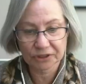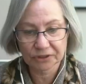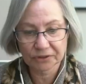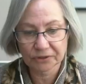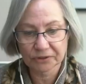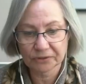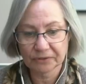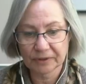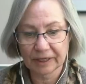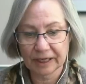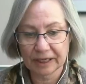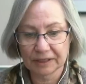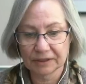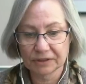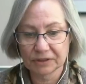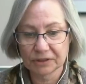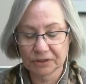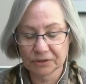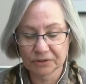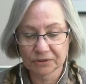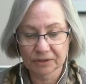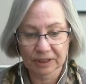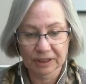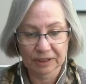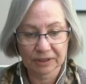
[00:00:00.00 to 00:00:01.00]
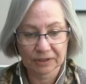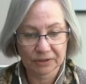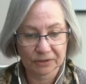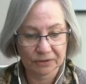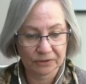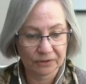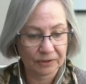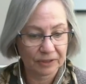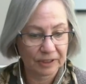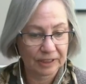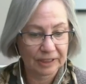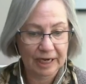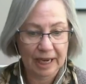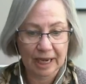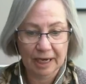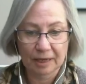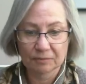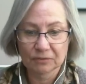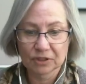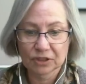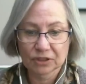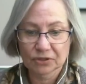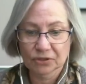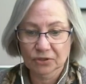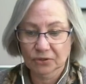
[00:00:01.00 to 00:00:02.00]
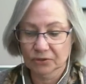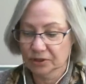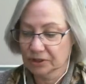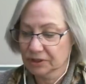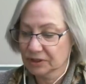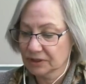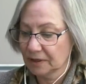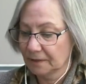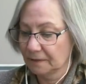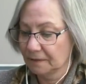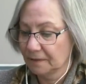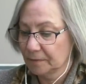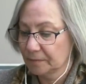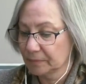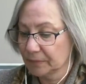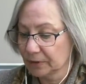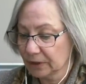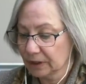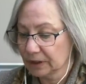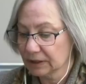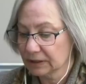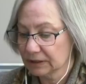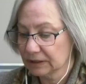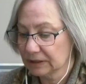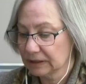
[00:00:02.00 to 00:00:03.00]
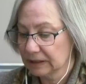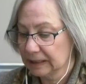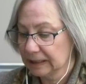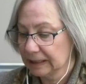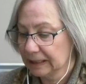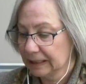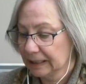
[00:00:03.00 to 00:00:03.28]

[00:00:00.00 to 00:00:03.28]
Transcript: you, and you're a named source in the book.